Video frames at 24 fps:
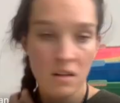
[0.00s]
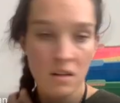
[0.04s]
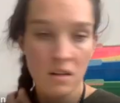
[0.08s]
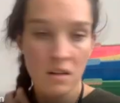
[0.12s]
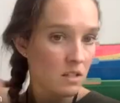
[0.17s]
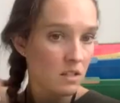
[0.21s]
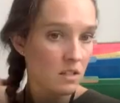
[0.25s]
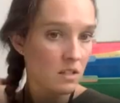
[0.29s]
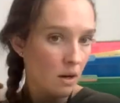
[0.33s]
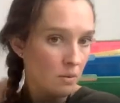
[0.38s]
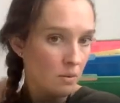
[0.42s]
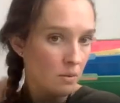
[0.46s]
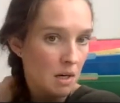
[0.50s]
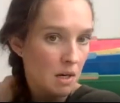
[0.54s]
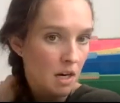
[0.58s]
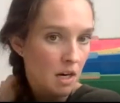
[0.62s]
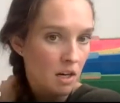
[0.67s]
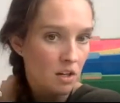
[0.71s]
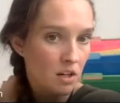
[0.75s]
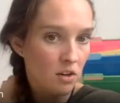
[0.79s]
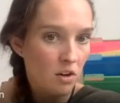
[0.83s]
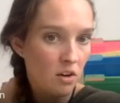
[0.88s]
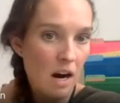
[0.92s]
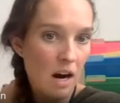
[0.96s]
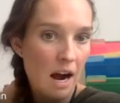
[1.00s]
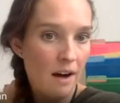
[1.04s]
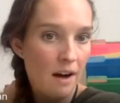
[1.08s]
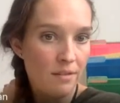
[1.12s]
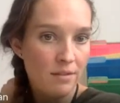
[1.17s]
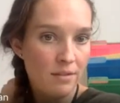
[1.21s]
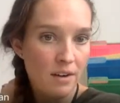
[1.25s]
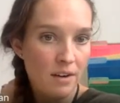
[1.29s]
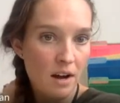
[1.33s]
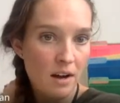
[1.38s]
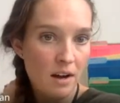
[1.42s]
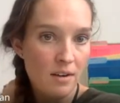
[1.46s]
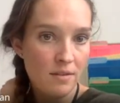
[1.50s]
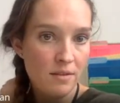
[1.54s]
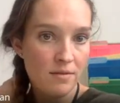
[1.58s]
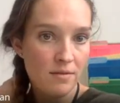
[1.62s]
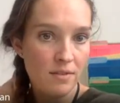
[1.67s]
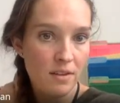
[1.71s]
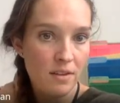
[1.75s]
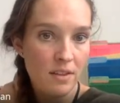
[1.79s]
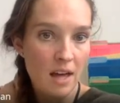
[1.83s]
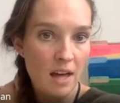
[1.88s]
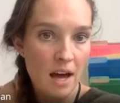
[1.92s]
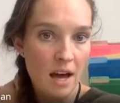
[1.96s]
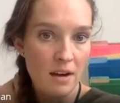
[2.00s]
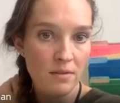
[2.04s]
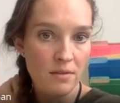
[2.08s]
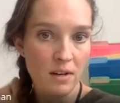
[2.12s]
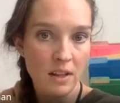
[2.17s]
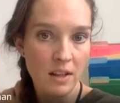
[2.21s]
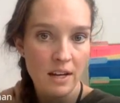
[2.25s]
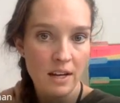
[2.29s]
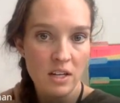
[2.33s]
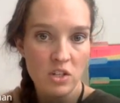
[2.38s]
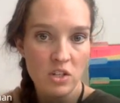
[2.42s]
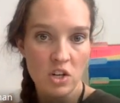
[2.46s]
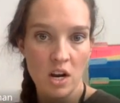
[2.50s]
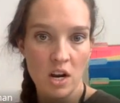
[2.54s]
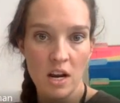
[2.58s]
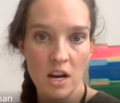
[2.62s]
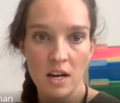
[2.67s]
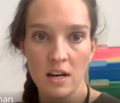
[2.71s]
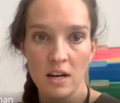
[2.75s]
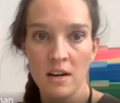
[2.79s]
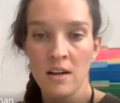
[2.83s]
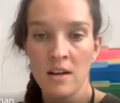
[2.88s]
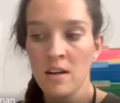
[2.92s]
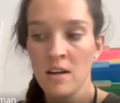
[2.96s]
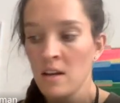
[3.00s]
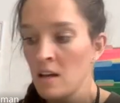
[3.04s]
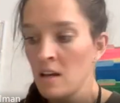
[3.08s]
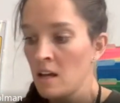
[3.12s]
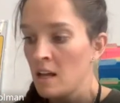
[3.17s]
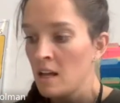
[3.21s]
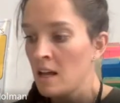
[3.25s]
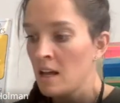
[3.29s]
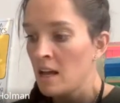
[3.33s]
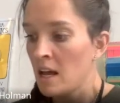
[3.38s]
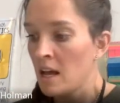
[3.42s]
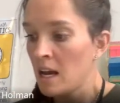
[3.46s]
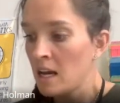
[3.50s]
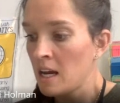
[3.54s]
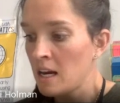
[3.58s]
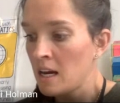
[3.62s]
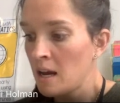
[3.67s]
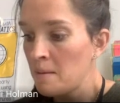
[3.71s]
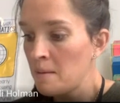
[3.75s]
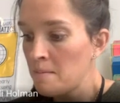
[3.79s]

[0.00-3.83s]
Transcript: So that would be our graph of that relation. And a